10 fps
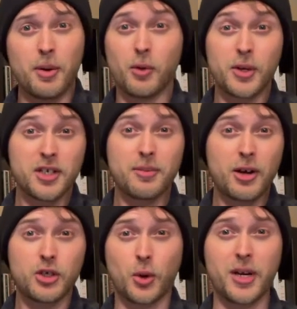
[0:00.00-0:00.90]
But it wasn't about
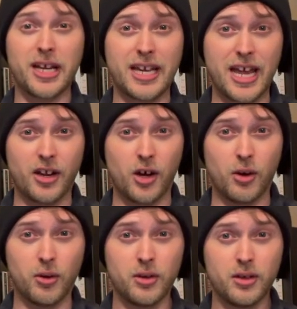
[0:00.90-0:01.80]
joining
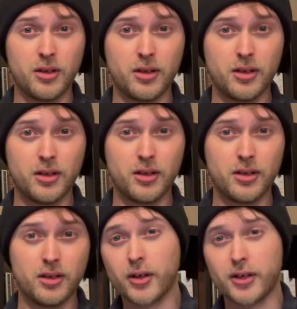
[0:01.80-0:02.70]
NATO. In November
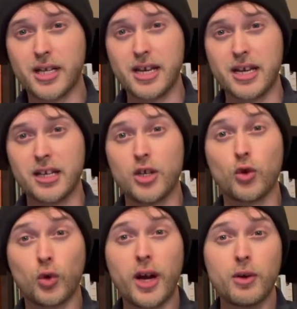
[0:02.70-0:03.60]
2013,
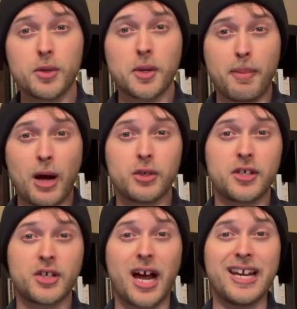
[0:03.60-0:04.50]
Ukraine was about to
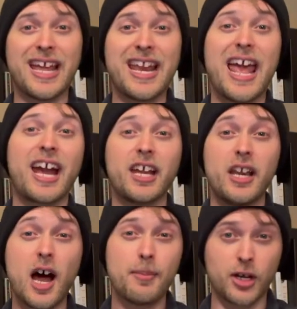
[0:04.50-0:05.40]
sign an
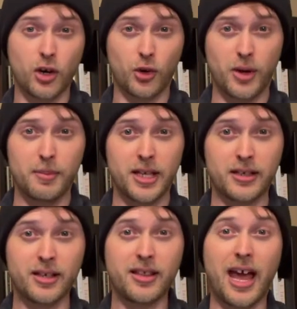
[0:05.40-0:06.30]
economic
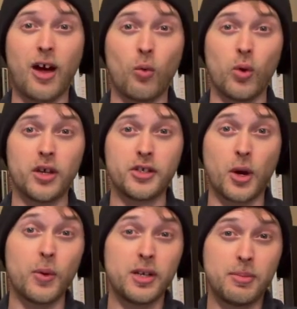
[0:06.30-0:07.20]
agreement that was
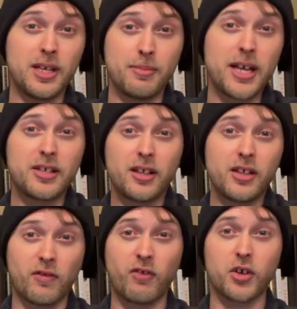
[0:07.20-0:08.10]
going to be basically the
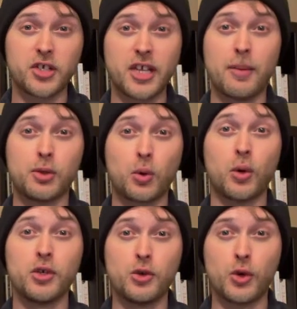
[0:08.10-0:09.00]
first step
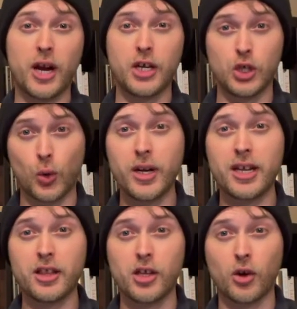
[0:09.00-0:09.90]
toward Ukraine joining
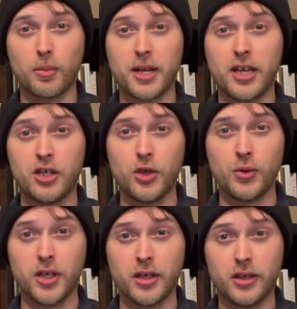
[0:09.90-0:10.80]
the European
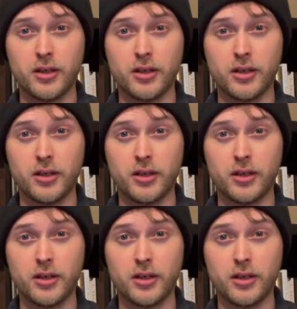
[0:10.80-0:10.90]
Union.